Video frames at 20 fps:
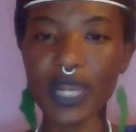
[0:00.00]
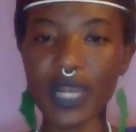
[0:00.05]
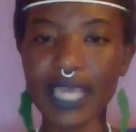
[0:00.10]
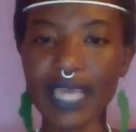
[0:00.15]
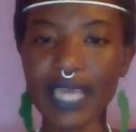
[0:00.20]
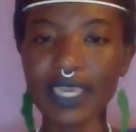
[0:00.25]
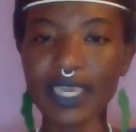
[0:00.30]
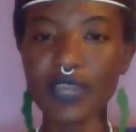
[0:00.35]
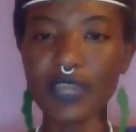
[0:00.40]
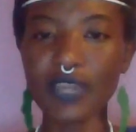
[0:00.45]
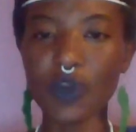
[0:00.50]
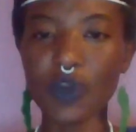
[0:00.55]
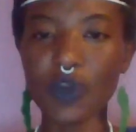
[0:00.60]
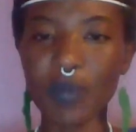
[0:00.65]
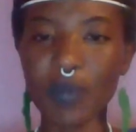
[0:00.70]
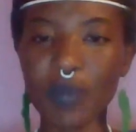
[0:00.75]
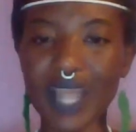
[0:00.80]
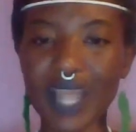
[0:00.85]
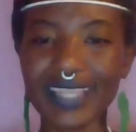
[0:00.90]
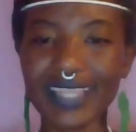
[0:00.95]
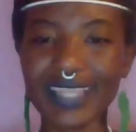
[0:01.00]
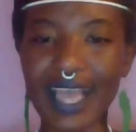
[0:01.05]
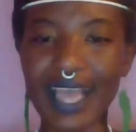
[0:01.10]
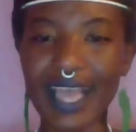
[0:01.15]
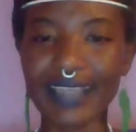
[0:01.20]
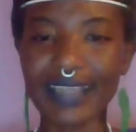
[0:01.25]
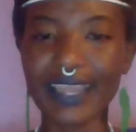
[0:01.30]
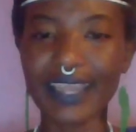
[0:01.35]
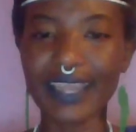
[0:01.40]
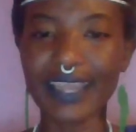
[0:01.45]
like in your
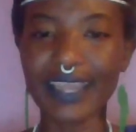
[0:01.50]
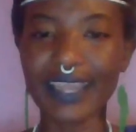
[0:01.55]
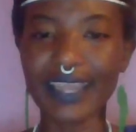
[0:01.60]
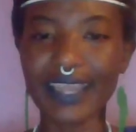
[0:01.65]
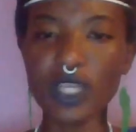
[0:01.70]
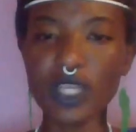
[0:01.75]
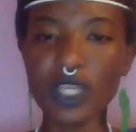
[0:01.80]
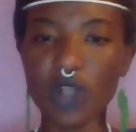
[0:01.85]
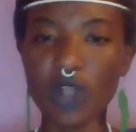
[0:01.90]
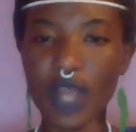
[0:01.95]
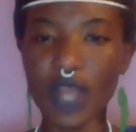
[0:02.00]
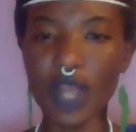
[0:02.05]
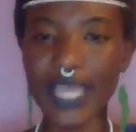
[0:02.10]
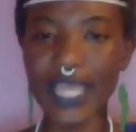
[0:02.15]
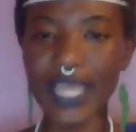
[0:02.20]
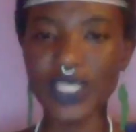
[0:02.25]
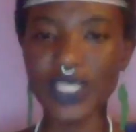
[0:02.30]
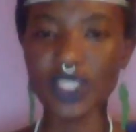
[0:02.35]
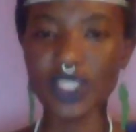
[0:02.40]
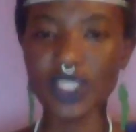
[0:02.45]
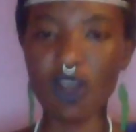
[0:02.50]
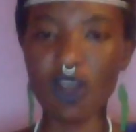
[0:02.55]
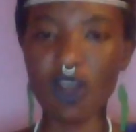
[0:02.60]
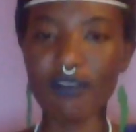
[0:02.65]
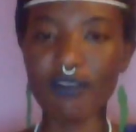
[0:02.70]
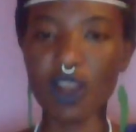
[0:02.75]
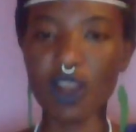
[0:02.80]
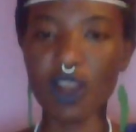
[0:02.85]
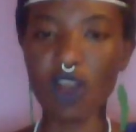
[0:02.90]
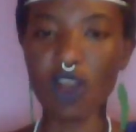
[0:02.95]
bloodline, a reincarnation
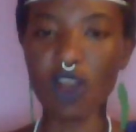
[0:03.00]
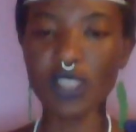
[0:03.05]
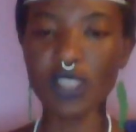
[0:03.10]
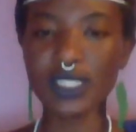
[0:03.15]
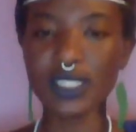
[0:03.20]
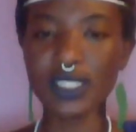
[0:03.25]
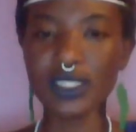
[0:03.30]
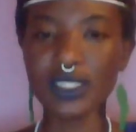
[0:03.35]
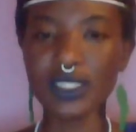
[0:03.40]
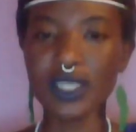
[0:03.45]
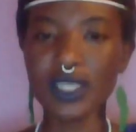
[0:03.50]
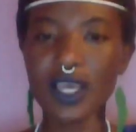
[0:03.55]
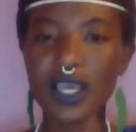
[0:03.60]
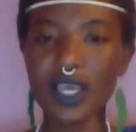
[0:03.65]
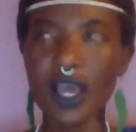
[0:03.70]
of a lost